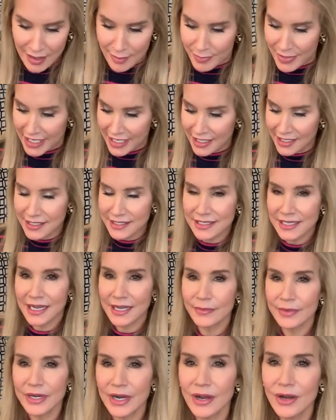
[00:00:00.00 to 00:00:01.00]
because
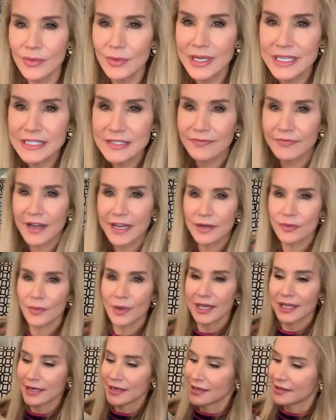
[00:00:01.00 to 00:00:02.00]
I would always find
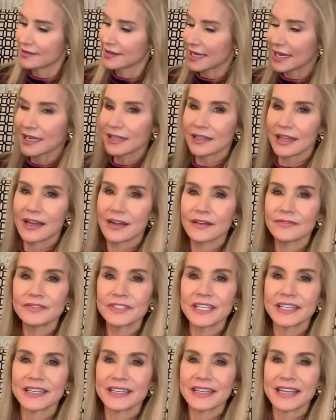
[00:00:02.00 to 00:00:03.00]
one that I loved,